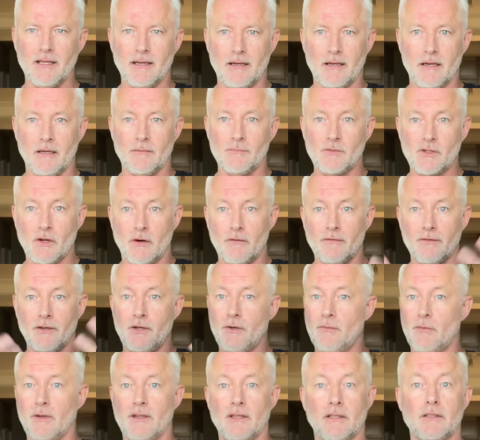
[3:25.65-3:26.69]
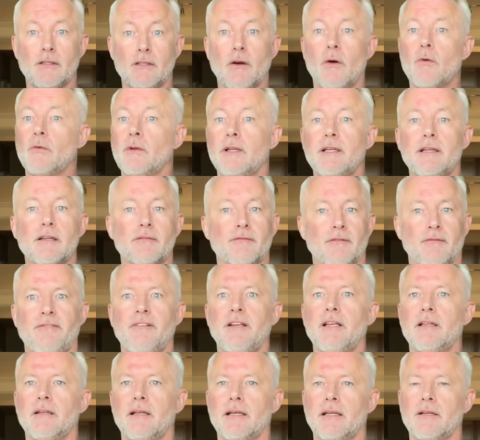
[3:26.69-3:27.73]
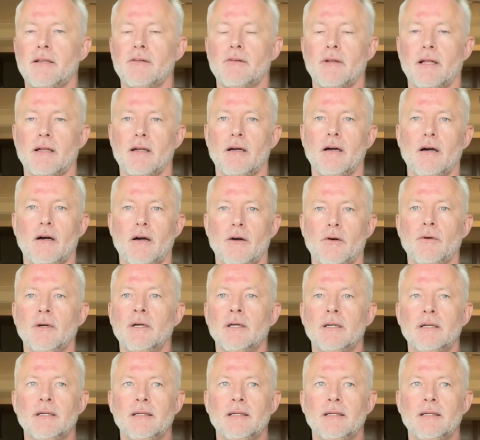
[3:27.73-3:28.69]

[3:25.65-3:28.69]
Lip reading: it comes over you with a totally different feeling. You're like, uh-oh,